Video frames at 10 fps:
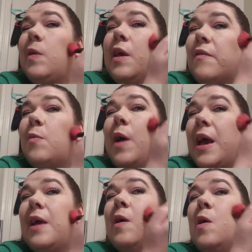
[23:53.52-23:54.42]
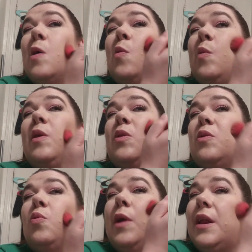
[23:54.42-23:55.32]
give away with
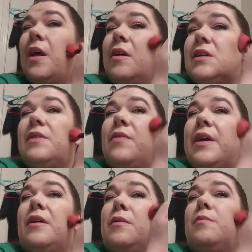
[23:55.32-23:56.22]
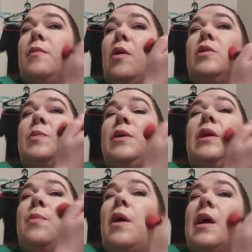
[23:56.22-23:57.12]
$20 of their Ulta
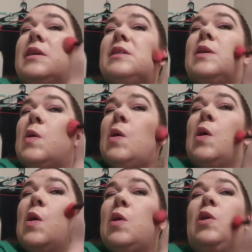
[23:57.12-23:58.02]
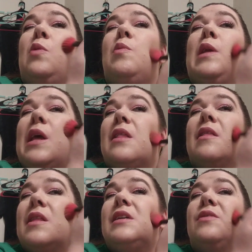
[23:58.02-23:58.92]
Beauty products. You would
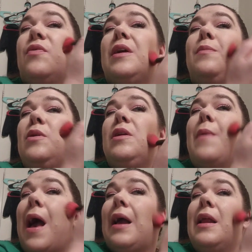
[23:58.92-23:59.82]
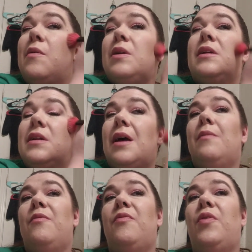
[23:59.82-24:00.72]
get this free beauty bag, and it would
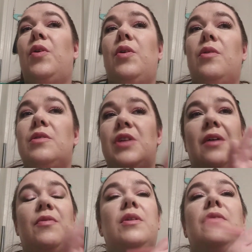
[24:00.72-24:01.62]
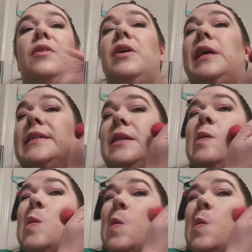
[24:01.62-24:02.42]
come full, chock full of goodies.